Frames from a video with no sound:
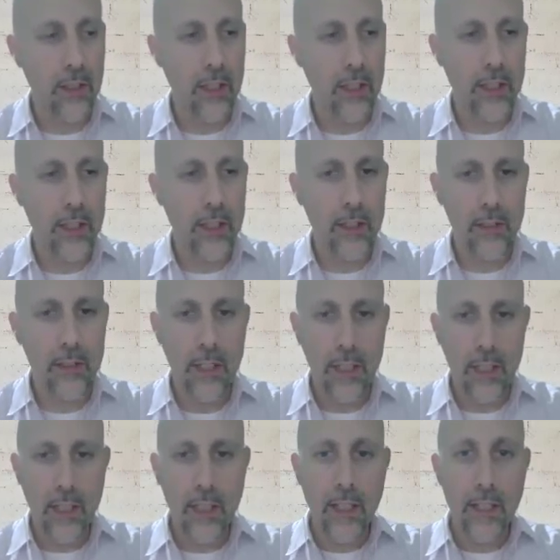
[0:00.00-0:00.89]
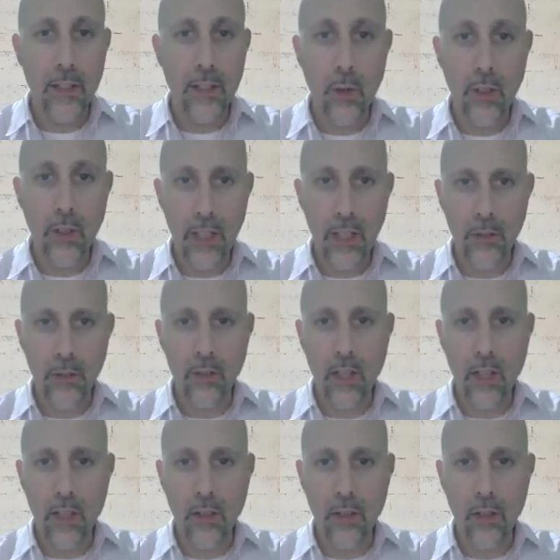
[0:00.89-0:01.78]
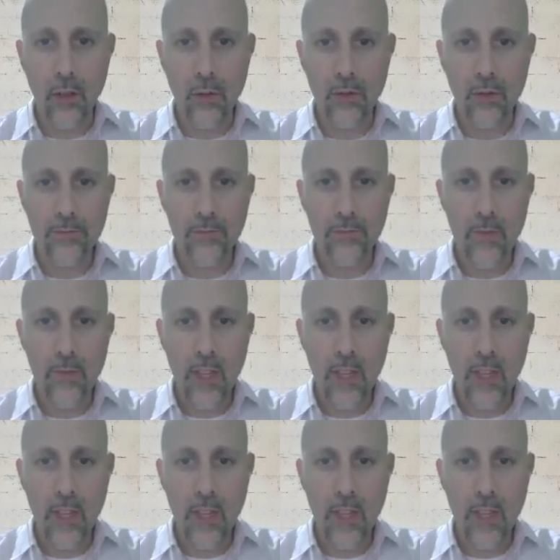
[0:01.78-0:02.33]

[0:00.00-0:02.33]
ahead, knowing that you're not alone.